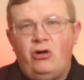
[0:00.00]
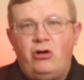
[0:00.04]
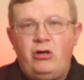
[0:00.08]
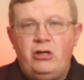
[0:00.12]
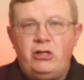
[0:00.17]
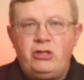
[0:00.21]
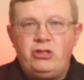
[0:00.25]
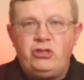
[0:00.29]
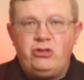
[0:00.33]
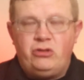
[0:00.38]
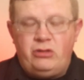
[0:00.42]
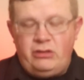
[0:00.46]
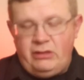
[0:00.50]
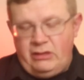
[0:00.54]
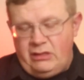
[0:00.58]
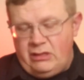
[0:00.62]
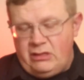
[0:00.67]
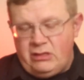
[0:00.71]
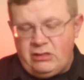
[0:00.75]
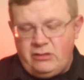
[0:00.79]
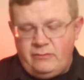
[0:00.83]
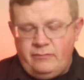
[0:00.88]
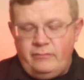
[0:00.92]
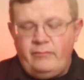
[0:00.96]
garnish on
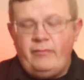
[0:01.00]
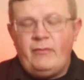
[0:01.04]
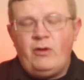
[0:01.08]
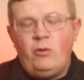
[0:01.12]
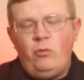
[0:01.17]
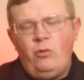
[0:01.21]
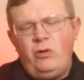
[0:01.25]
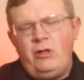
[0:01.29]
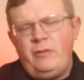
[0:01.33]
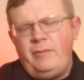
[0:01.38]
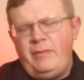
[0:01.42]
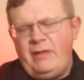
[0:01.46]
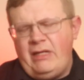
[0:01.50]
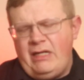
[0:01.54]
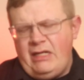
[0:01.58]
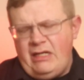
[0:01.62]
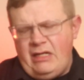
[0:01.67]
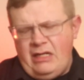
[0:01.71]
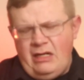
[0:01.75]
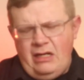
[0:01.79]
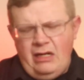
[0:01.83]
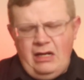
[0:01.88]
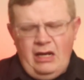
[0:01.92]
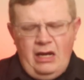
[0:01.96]
this would
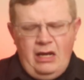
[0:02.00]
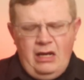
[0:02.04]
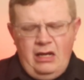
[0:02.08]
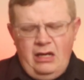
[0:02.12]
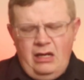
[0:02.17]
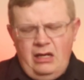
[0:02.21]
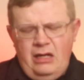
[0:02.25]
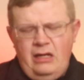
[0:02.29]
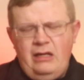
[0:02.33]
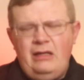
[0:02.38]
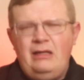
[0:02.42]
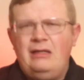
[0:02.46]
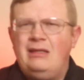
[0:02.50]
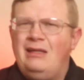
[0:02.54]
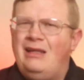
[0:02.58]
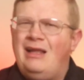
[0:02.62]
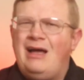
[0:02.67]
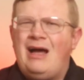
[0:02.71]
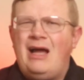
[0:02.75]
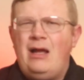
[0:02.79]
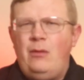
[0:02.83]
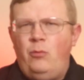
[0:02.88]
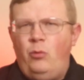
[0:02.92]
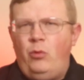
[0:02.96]
be a
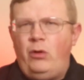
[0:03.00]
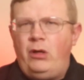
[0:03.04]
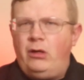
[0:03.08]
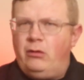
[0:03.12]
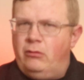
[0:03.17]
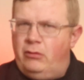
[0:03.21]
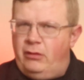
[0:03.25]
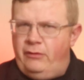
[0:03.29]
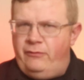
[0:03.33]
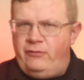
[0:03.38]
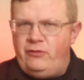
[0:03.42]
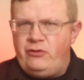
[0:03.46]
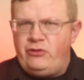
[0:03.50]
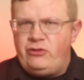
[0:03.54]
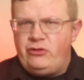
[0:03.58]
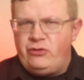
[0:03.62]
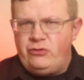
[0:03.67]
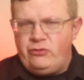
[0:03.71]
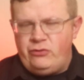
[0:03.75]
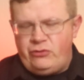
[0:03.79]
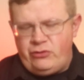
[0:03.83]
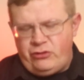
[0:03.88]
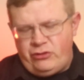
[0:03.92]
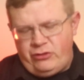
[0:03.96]
lime wheel if you
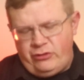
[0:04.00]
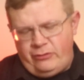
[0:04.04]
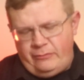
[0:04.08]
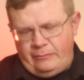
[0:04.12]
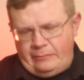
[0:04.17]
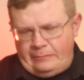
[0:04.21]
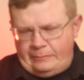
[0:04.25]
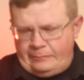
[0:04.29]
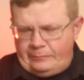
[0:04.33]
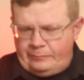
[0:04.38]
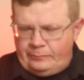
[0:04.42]
choose to.